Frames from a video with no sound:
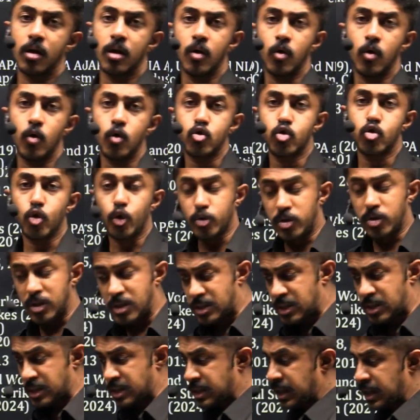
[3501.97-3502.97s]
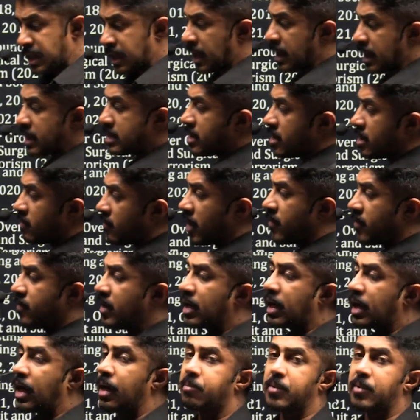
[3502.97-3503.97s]
So this is the reason why we
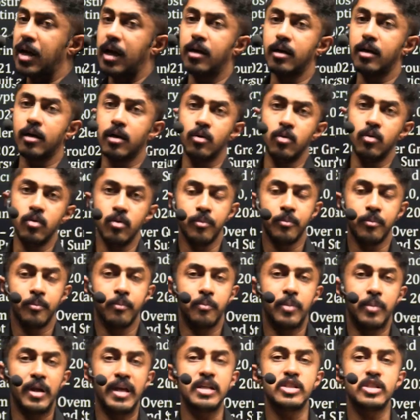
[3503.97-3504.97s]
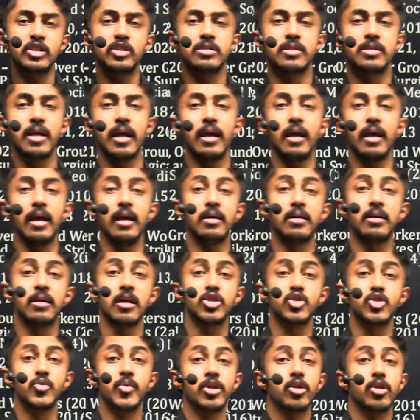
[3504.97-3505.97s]
keep telling you, please stay in touch
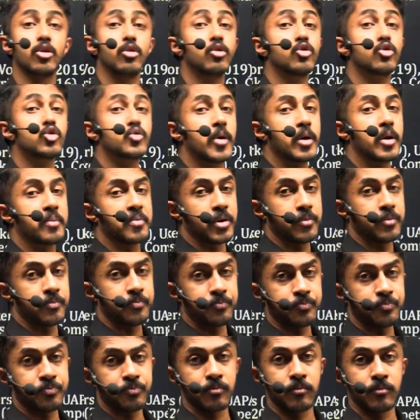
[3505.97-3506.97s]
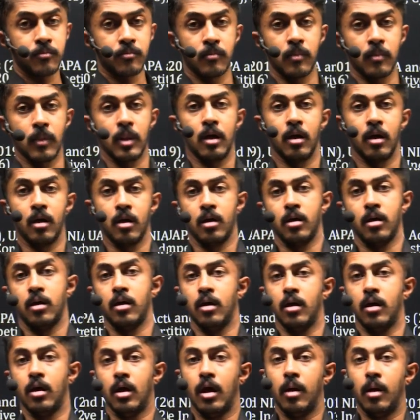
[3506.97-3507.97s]
with your newspaper.
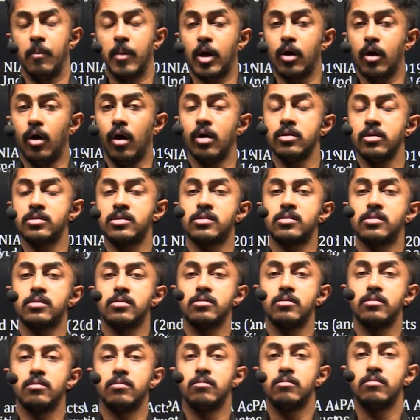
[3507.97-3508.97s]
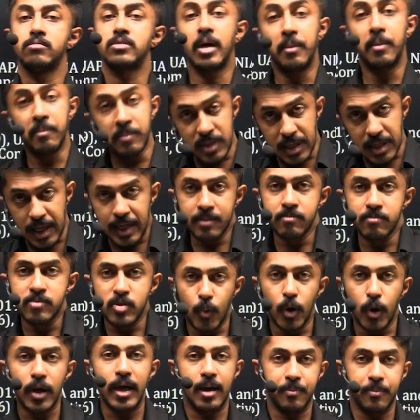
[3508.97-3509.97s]
Because sometimes what
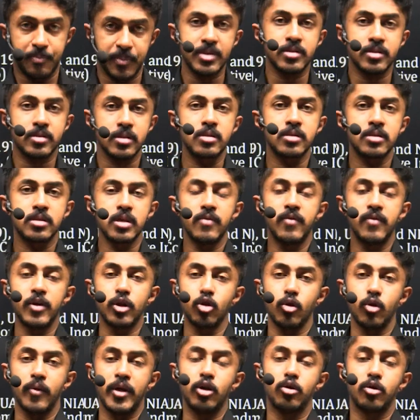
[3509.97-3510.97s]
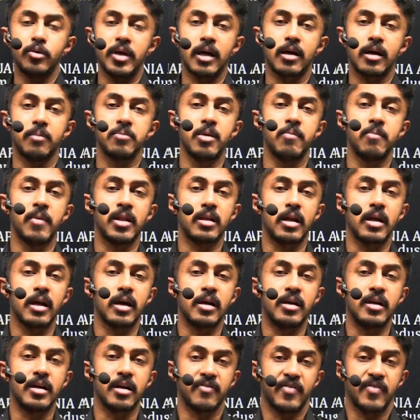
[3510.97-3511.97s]
happens is, even though when you take up the monthly
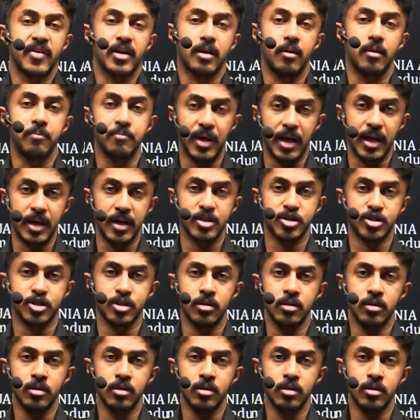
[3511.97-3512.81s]
current affair compilation,